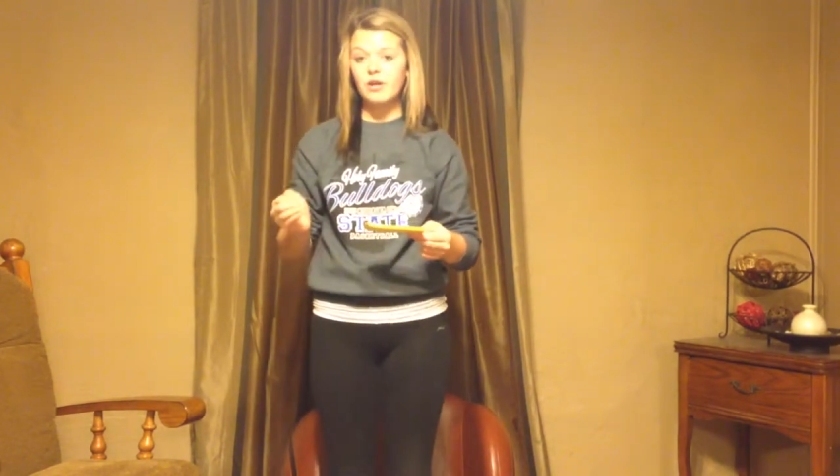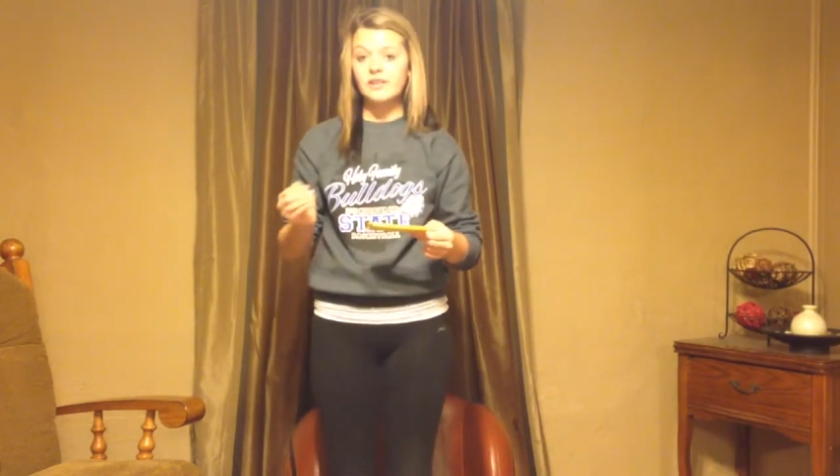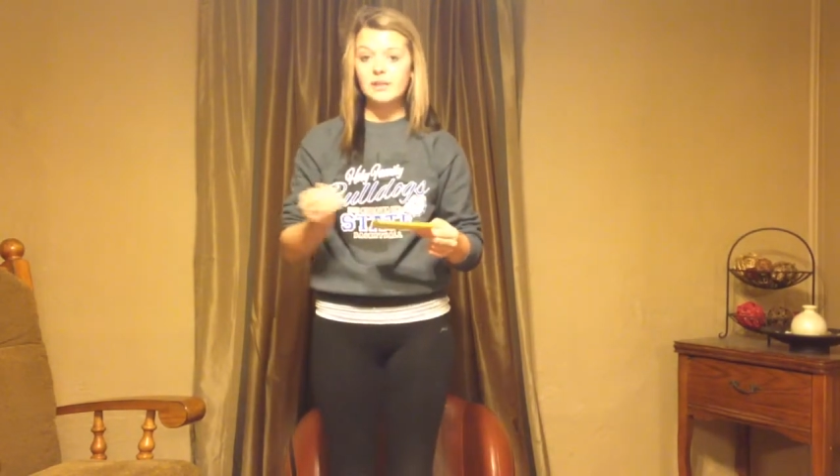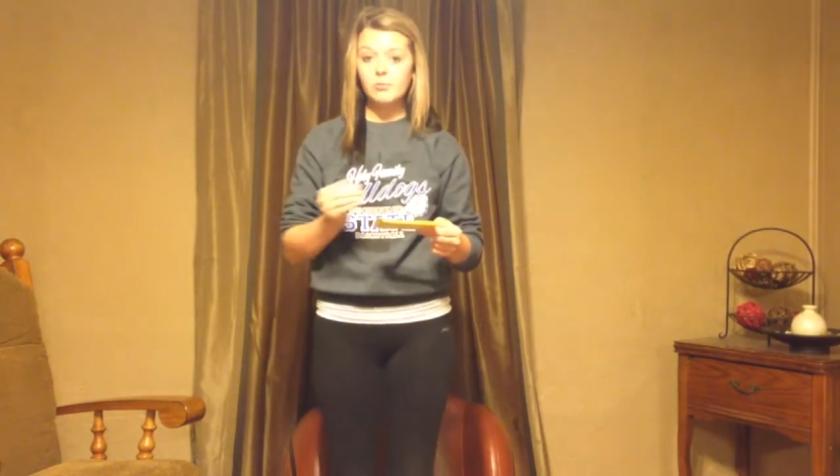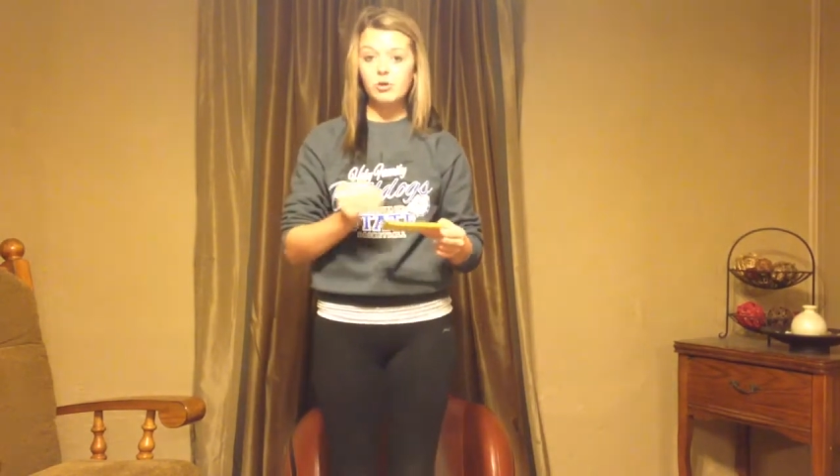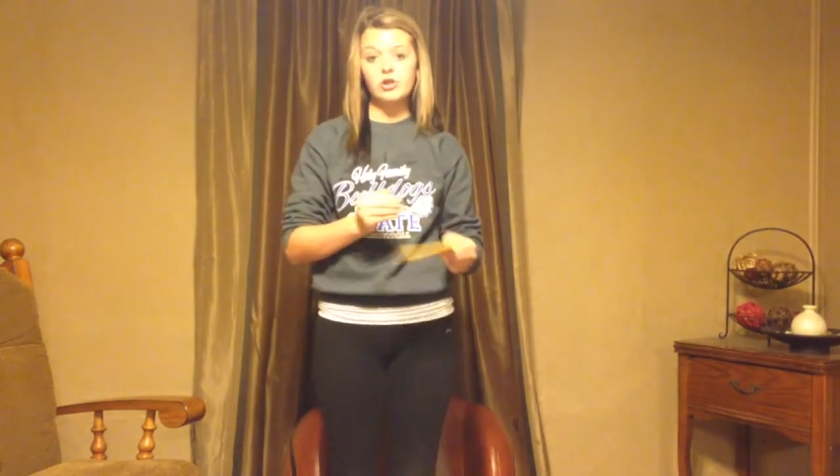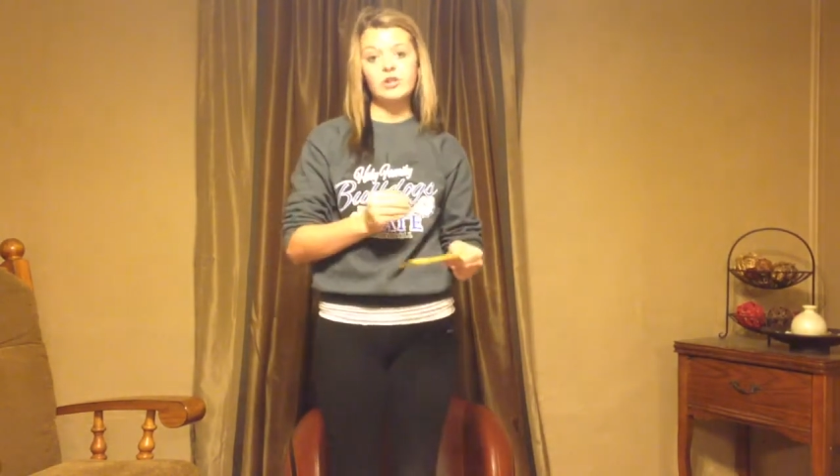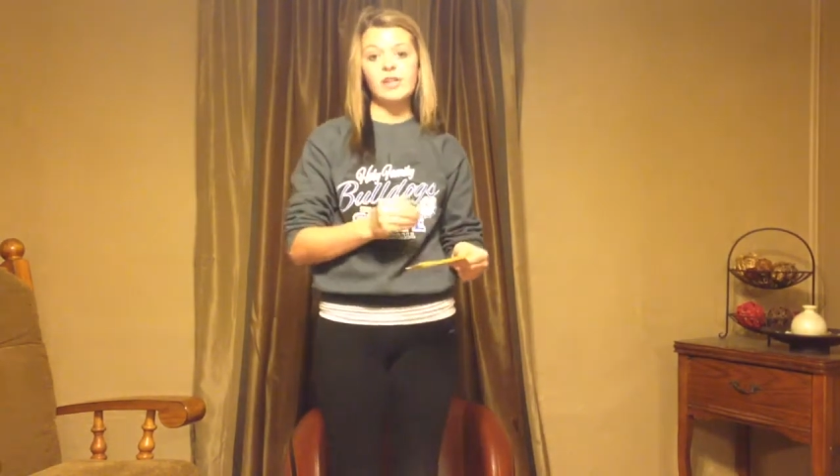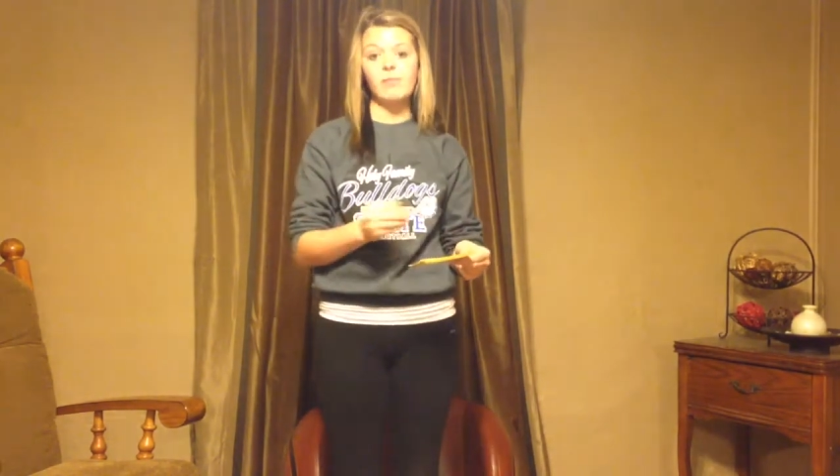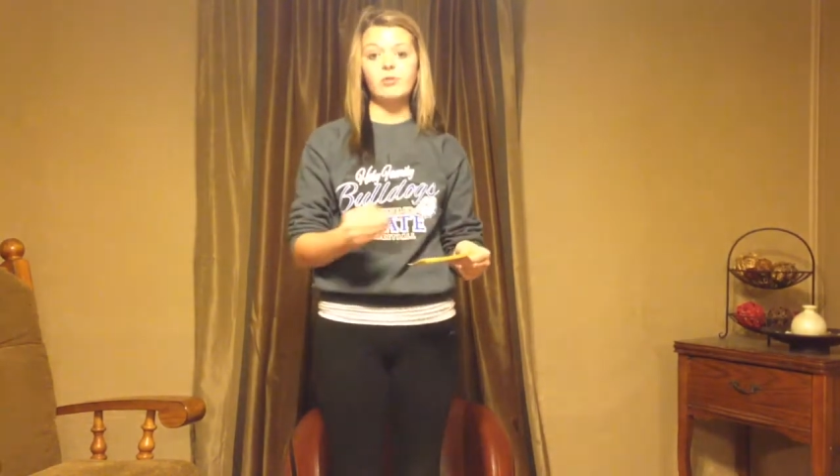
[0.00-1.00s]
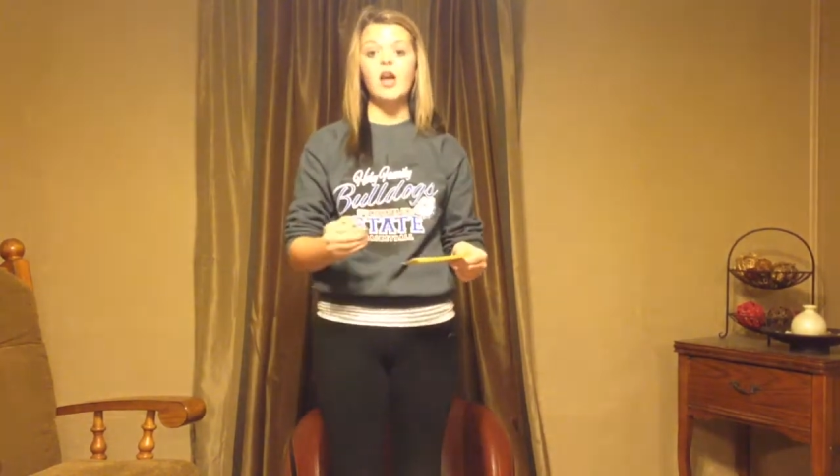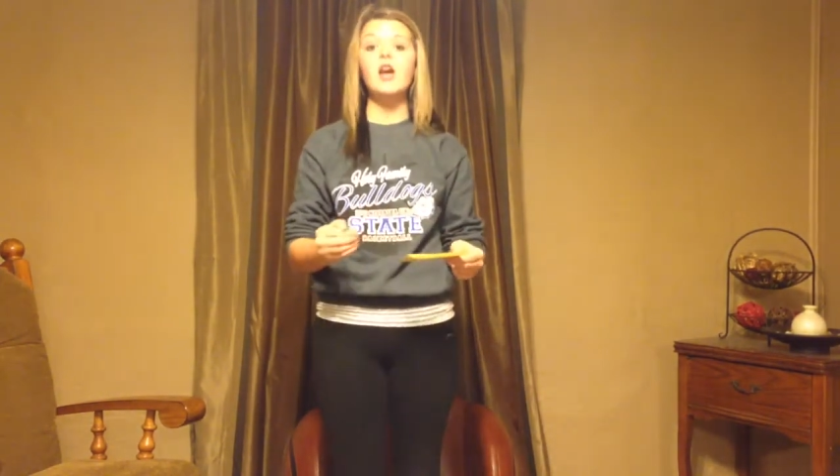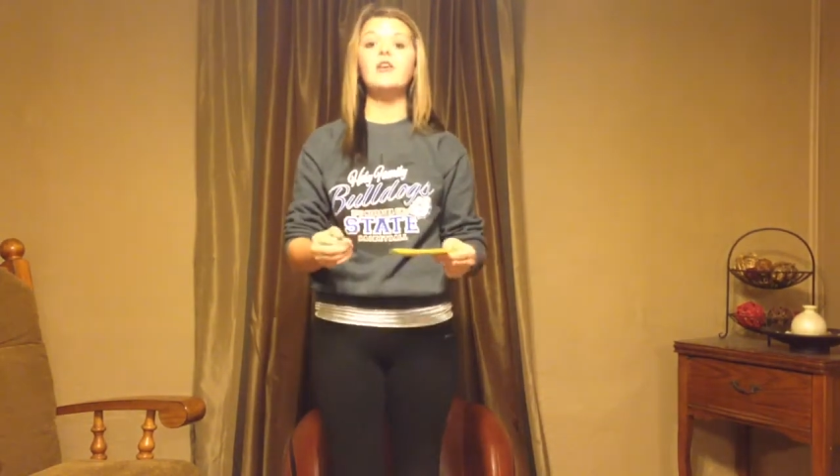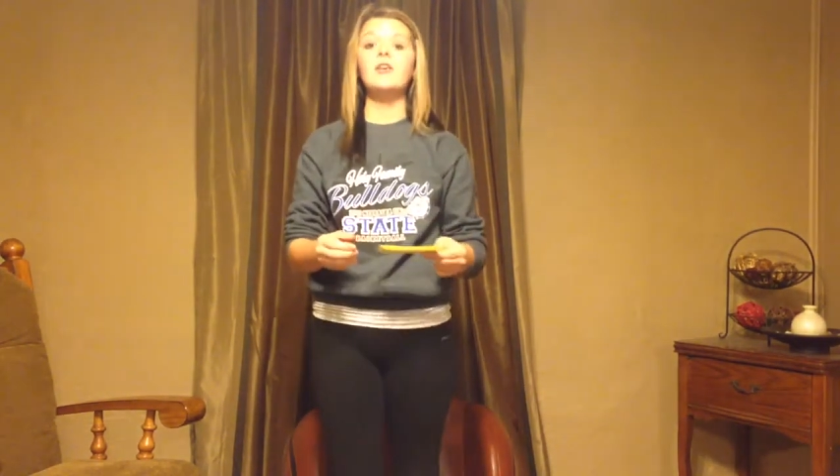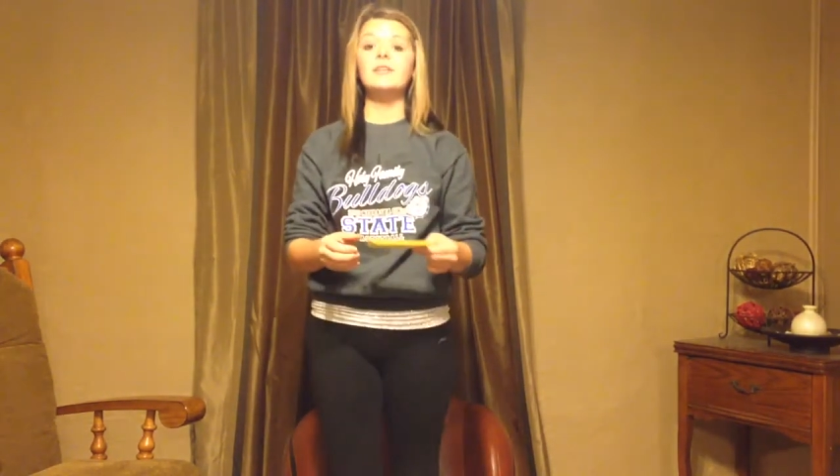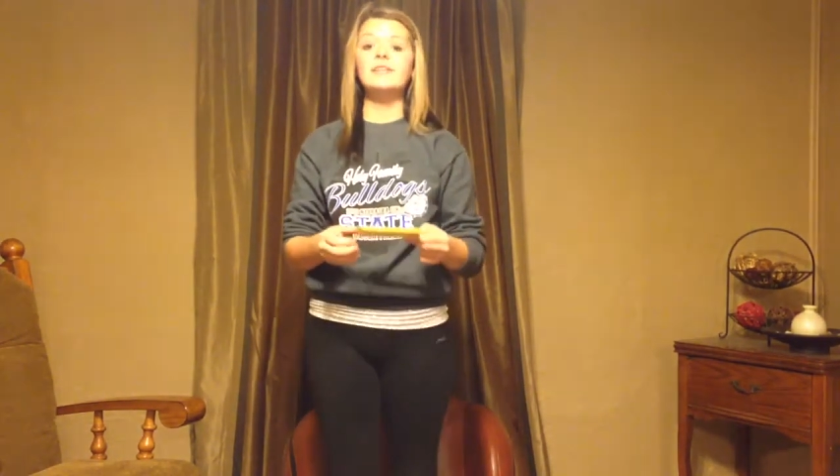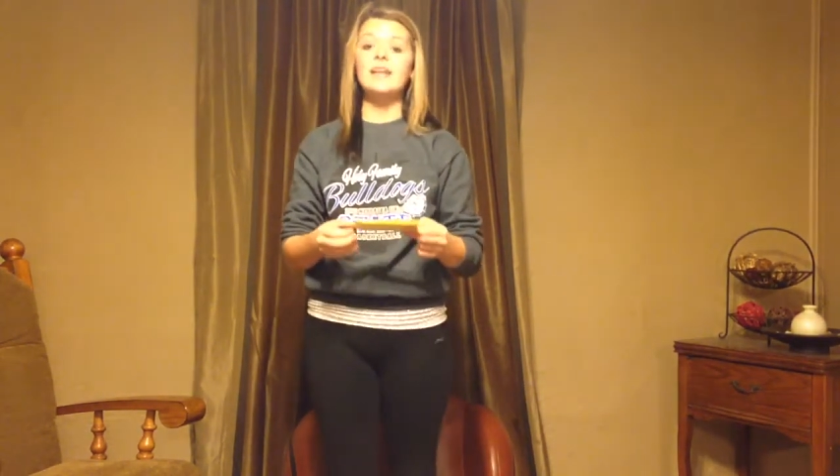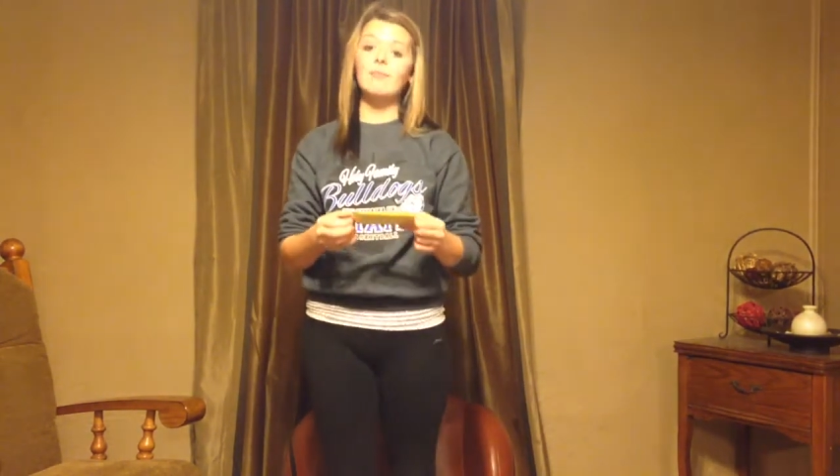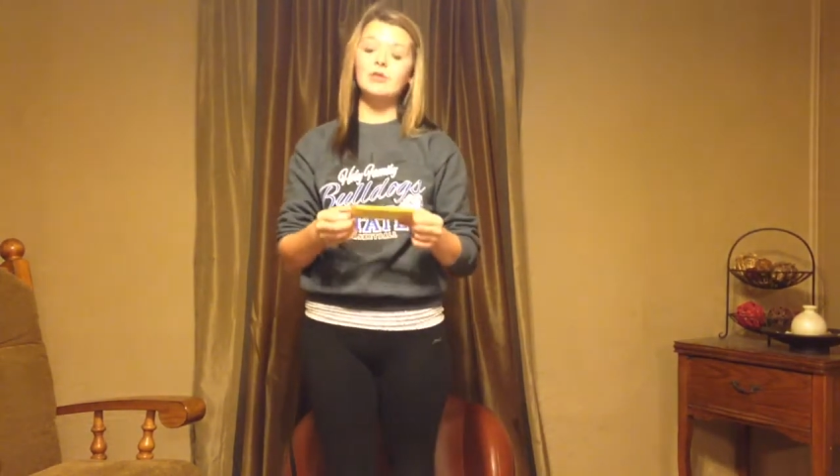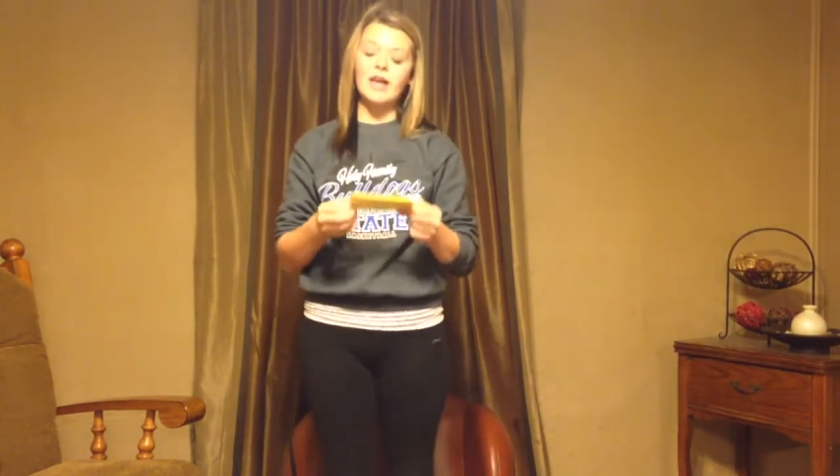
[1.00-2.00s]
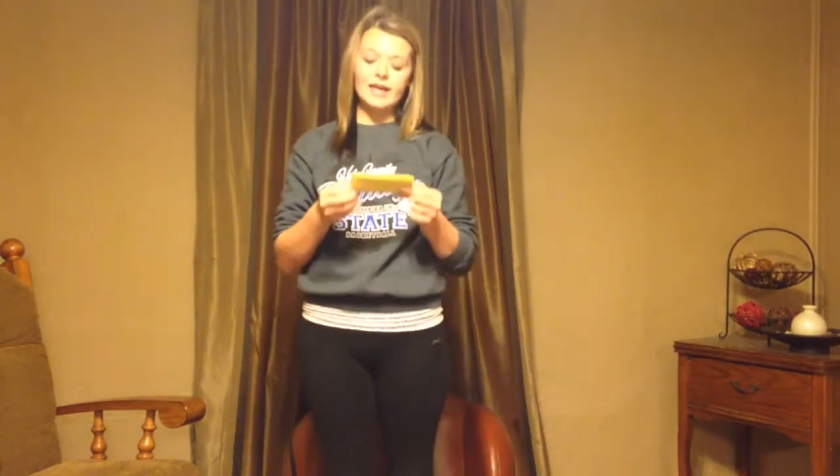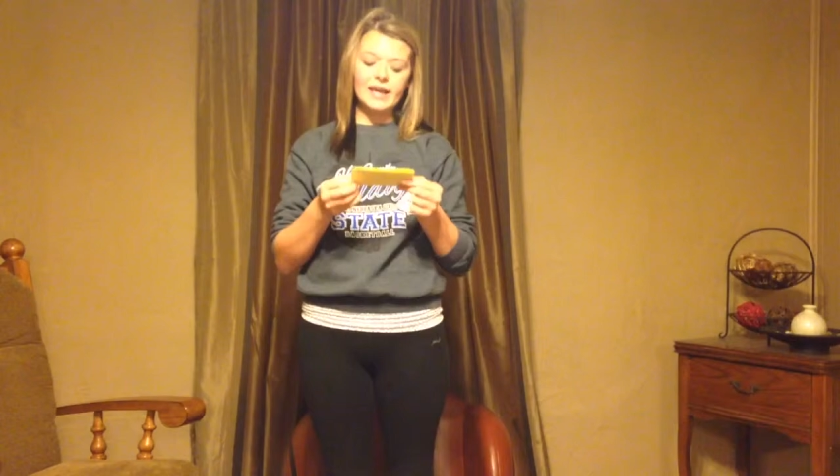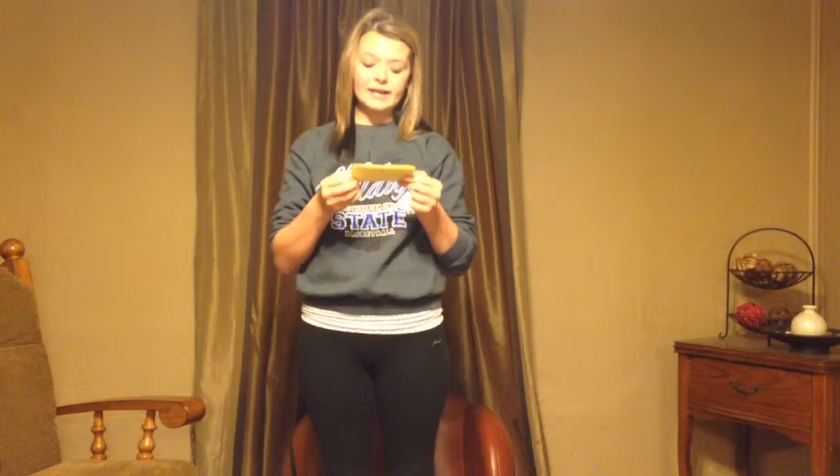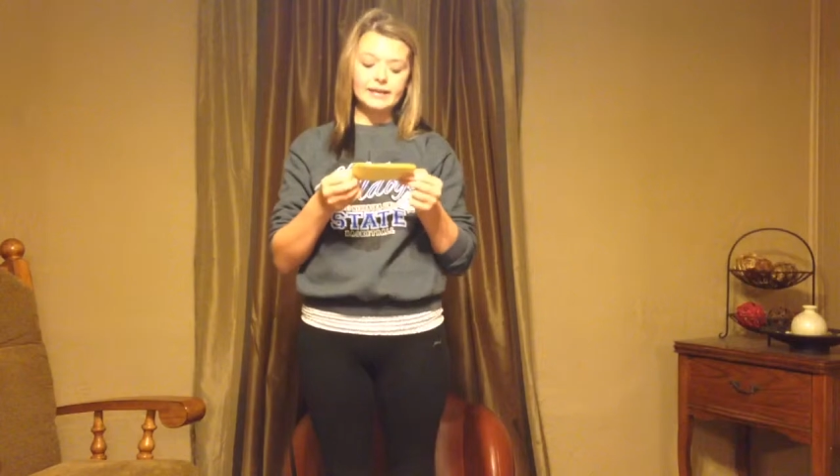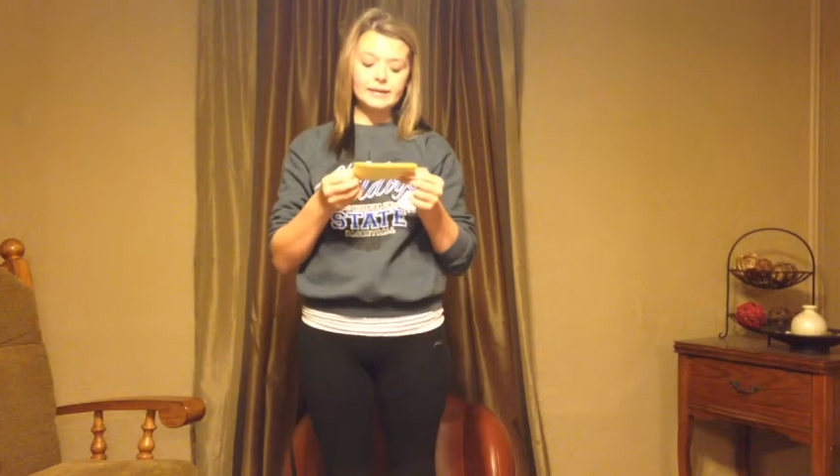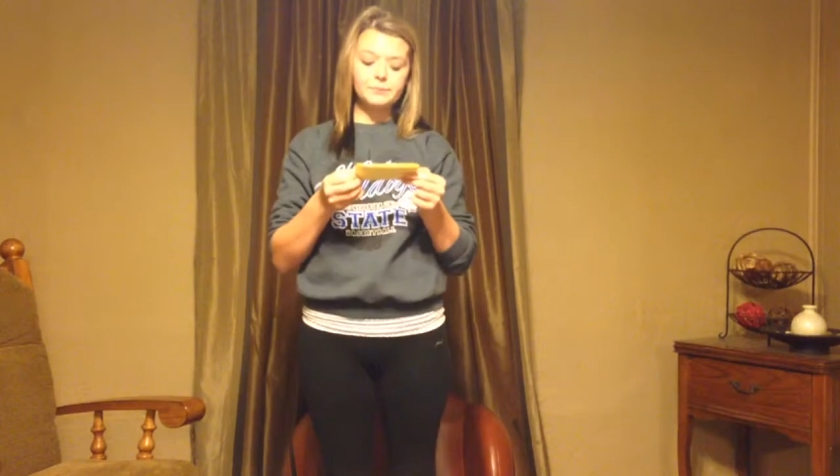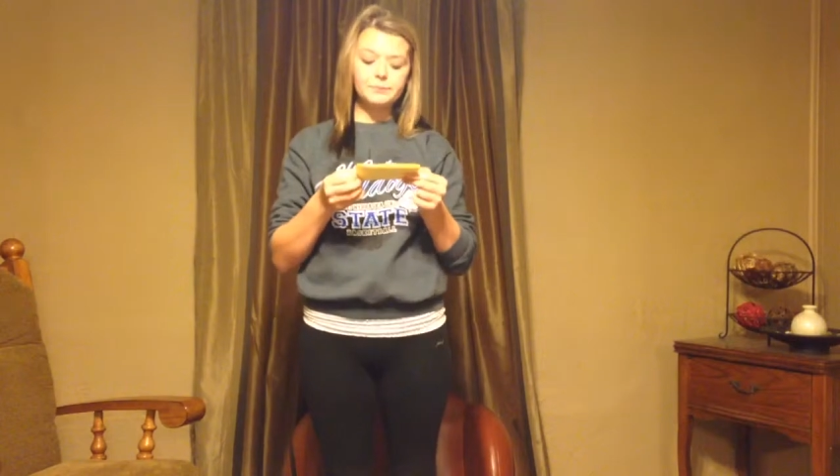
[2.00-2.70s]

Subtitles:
similar to Snapchat called Snapchat Kids.